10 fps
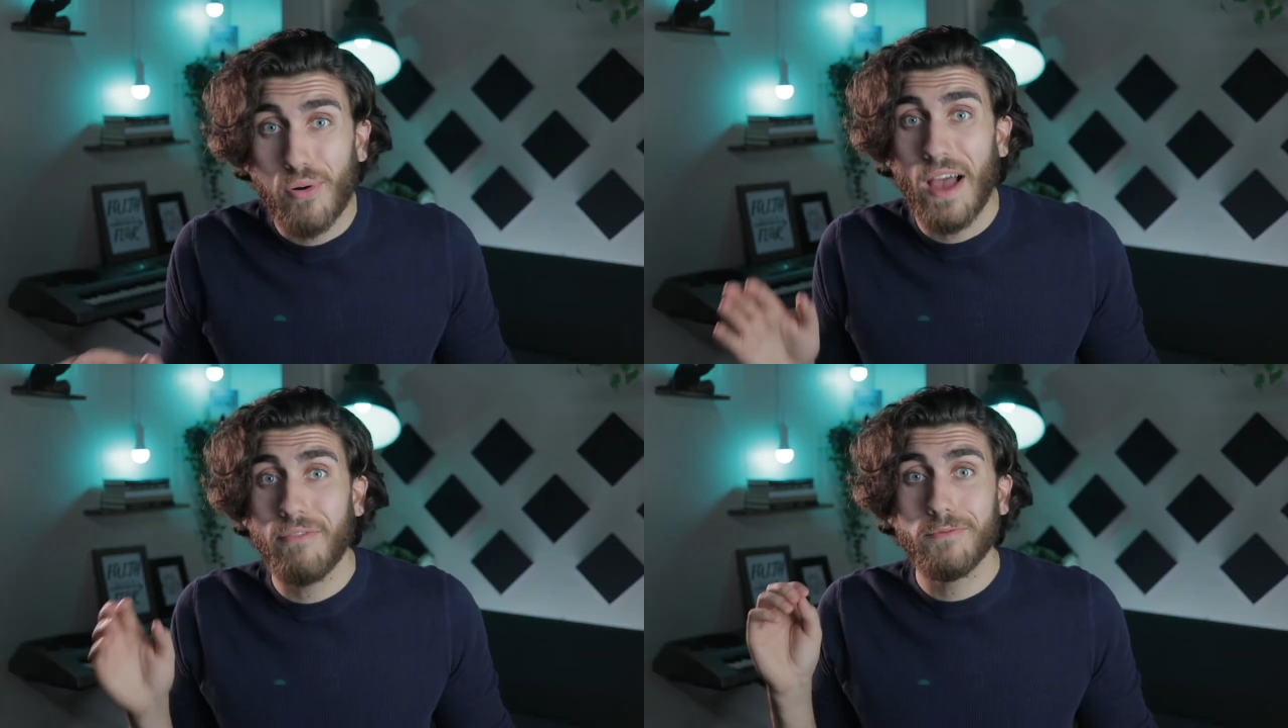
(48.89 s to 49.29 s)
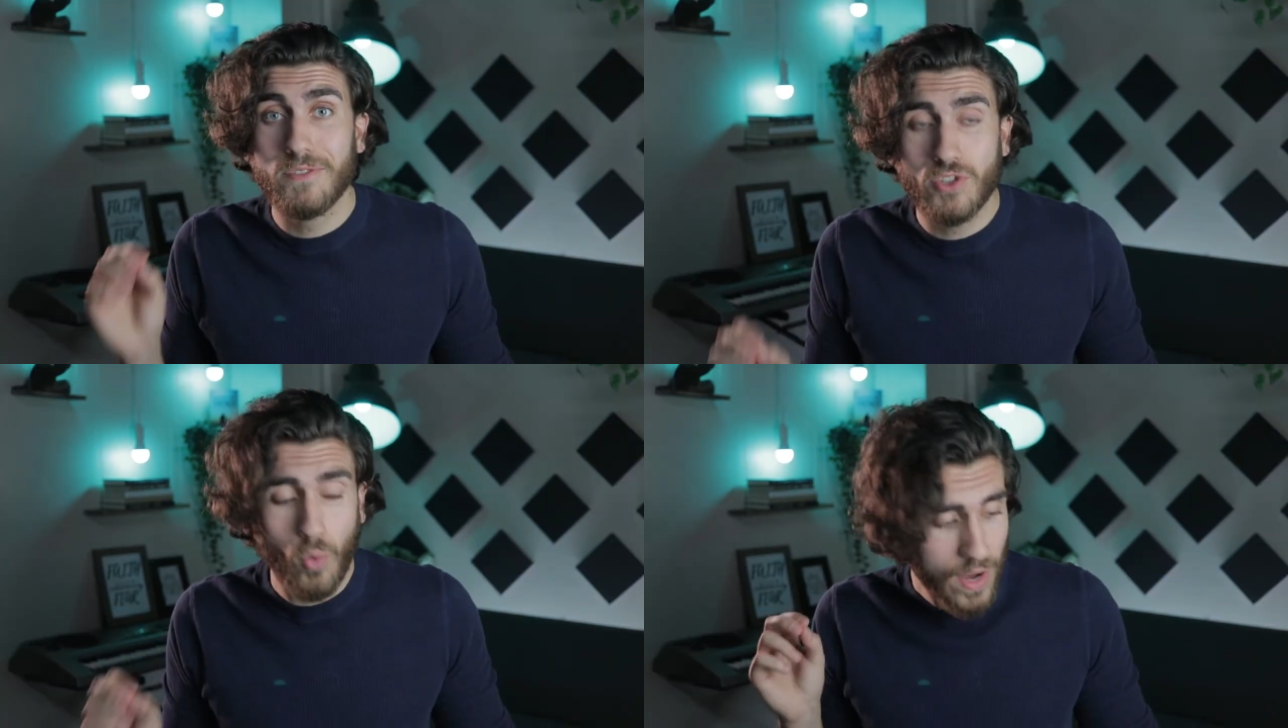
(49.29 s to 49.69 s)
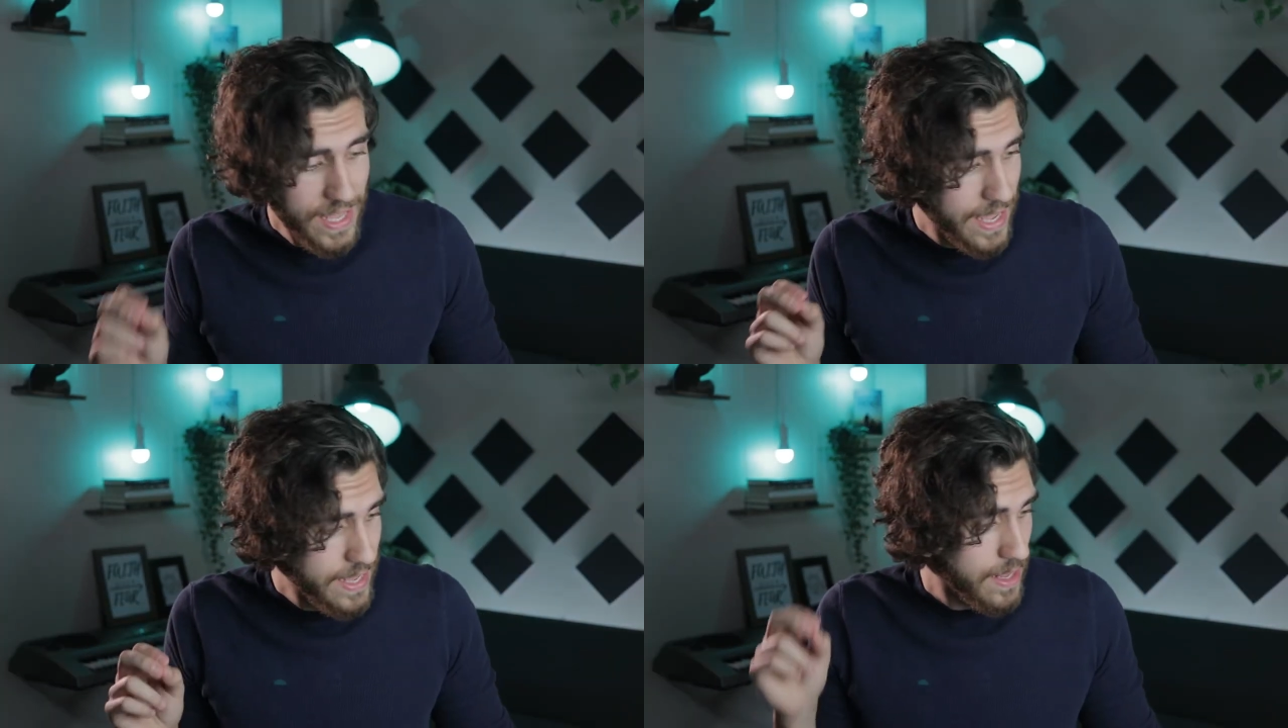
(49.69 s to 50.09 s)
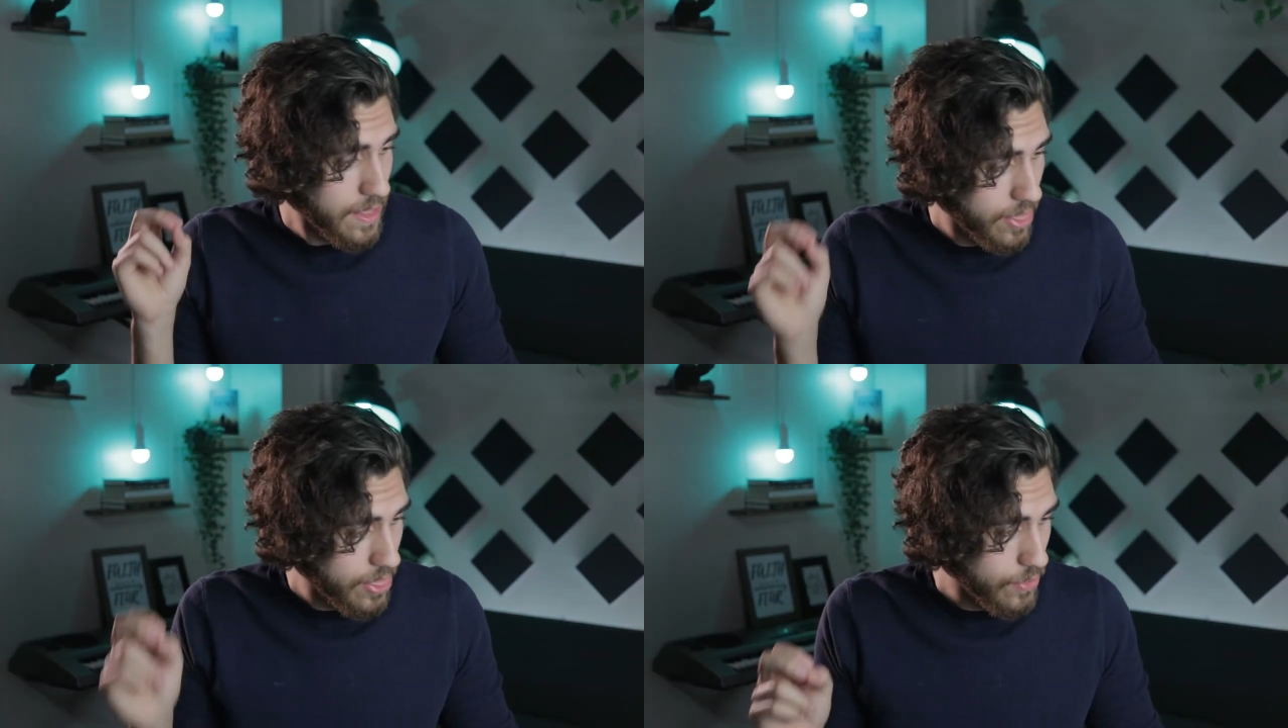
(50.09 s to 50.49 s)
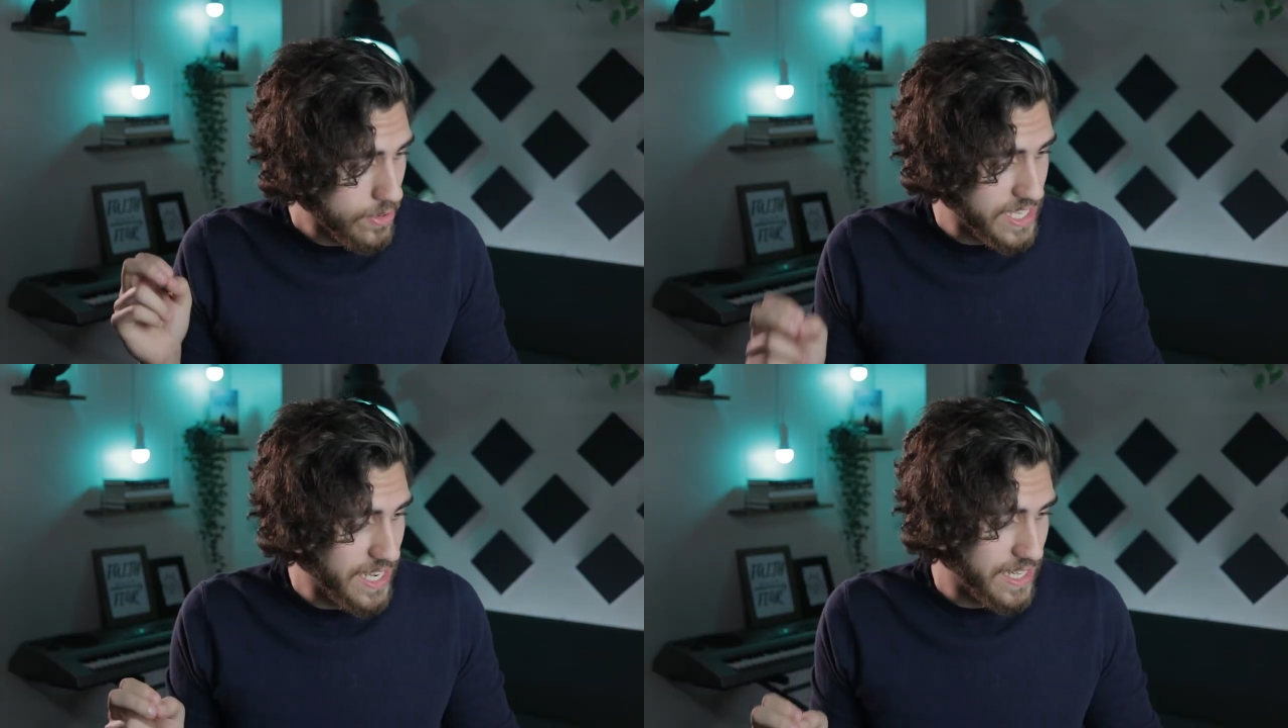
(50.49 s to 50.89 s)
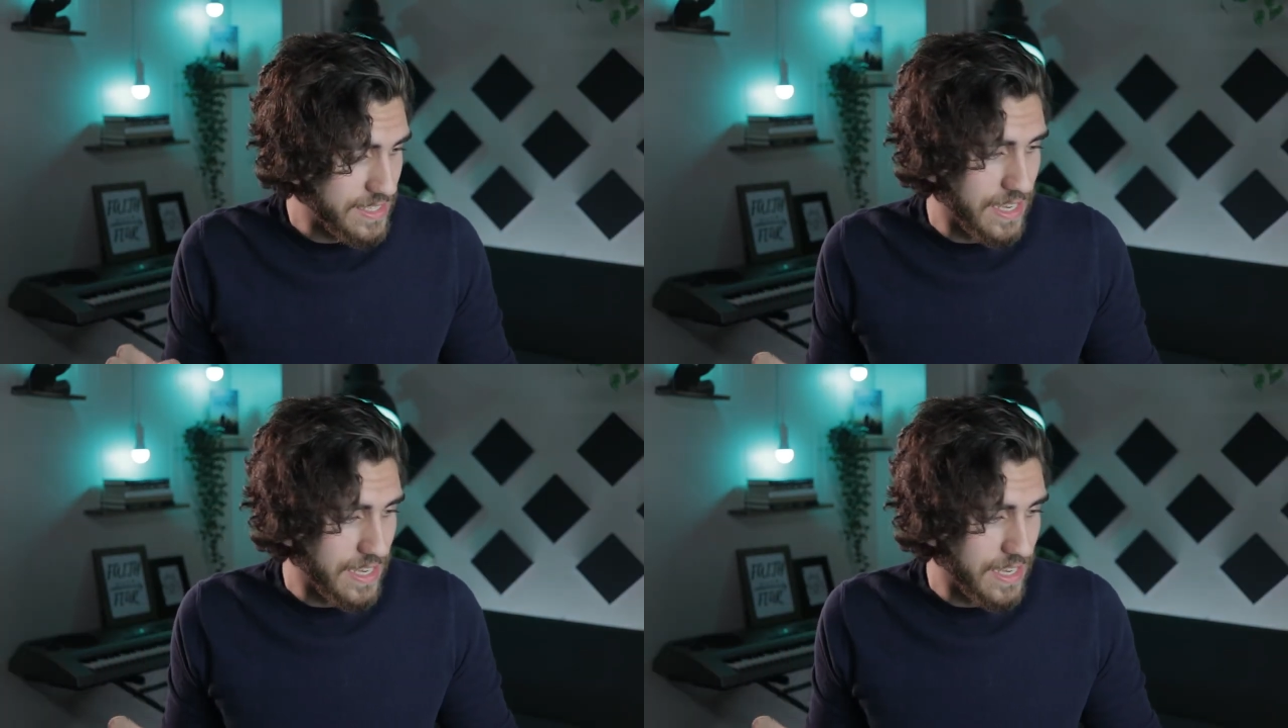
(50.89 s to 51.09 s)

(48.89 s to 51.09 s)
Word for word: Proverbs 28 13 it